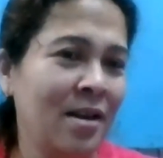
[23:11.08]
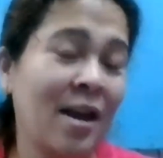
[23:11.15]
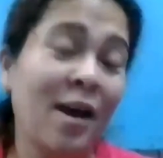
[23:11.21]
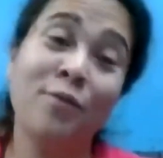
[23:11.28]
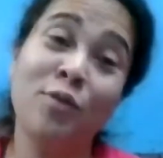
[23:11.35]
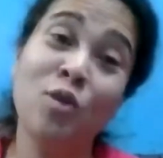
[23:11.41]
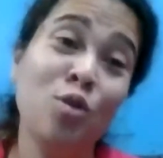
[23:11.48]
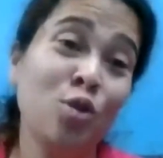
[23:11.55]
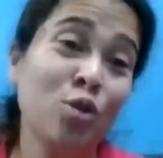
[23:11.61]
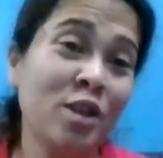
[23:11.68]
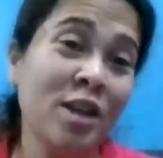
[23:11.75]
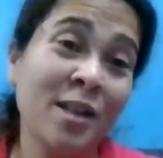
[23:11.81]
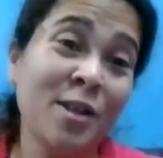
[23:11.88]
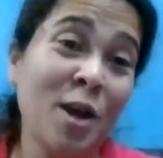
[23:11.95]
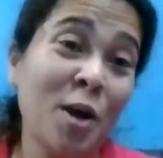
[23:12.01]
Have you looked
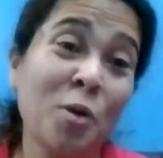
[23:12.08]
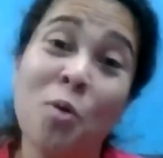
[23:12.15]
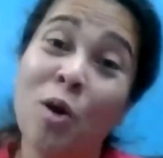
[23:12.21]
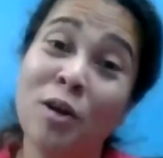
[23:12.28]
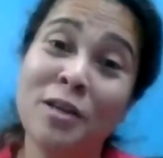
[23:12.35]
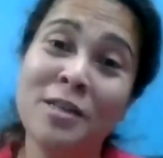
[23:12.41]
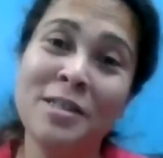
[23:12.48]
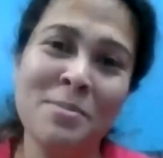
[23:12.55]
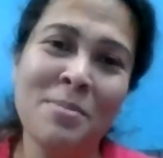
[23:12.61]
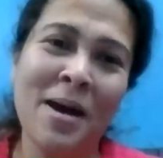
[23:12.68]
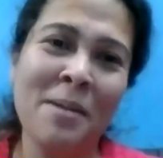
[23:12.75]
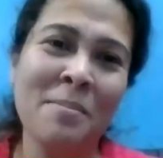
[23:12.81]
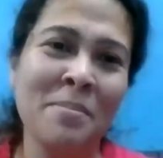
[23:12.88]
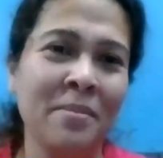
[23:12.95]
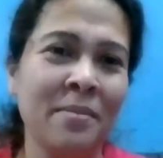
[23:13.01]
at their quality,
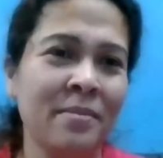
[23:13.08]
ma'am?